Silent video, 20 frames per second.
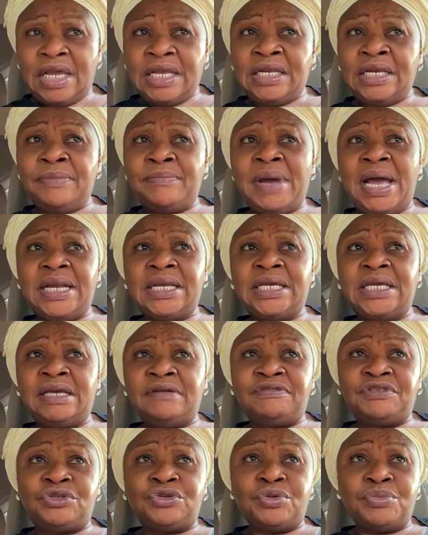man
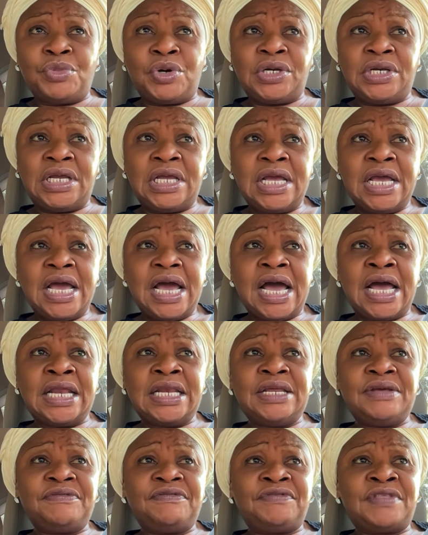gives you money. And
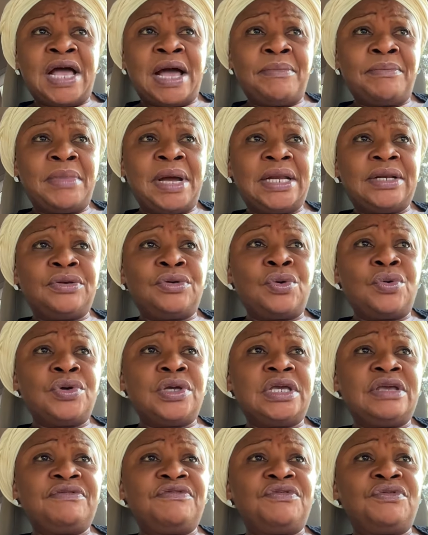if that man don't
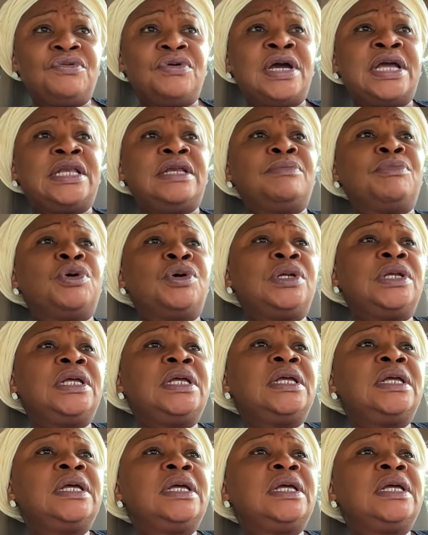give you any money,